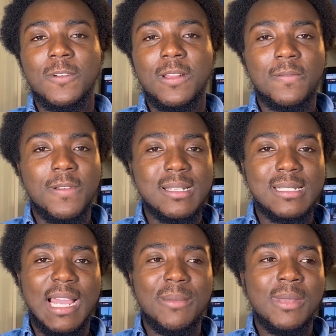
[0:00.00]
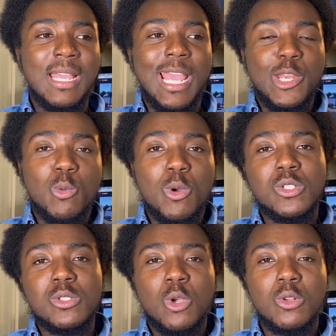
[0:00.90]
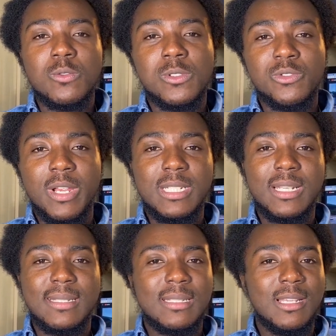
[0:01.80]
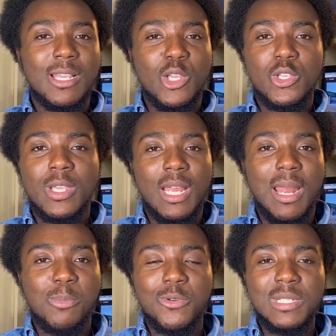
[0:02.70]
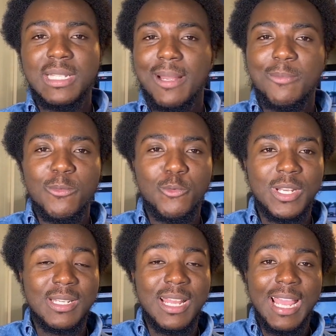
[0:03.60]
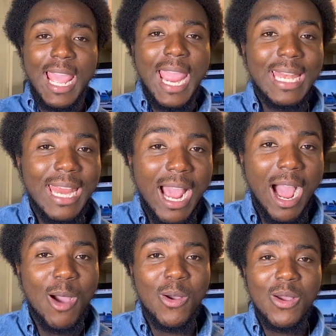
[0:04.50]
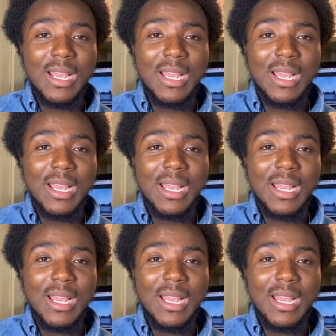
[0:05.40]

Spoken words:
for the first time and you want to talk to strangers, you can approach them with hey ni hao,